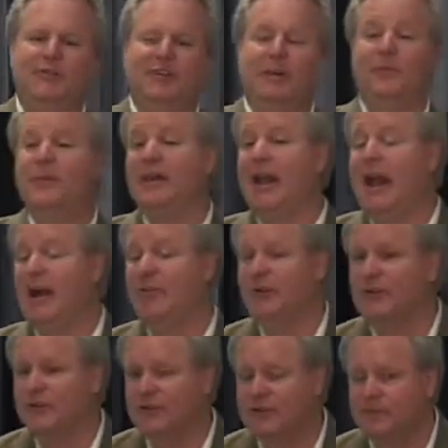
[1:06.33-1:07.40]
Something
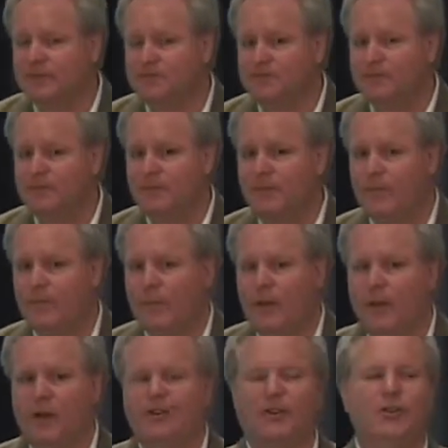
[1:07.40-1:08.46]
happens.
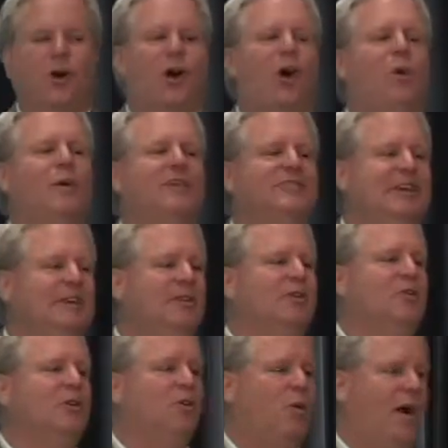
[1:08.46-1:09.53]
So you're always needing
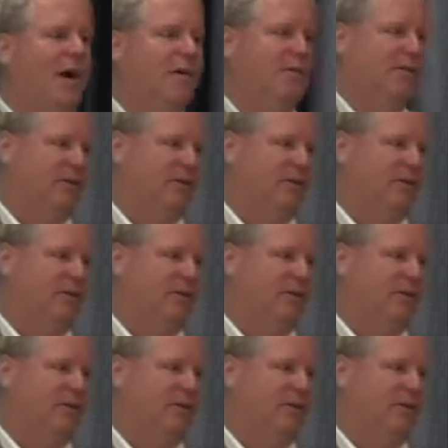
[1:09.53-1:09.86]
to acquire new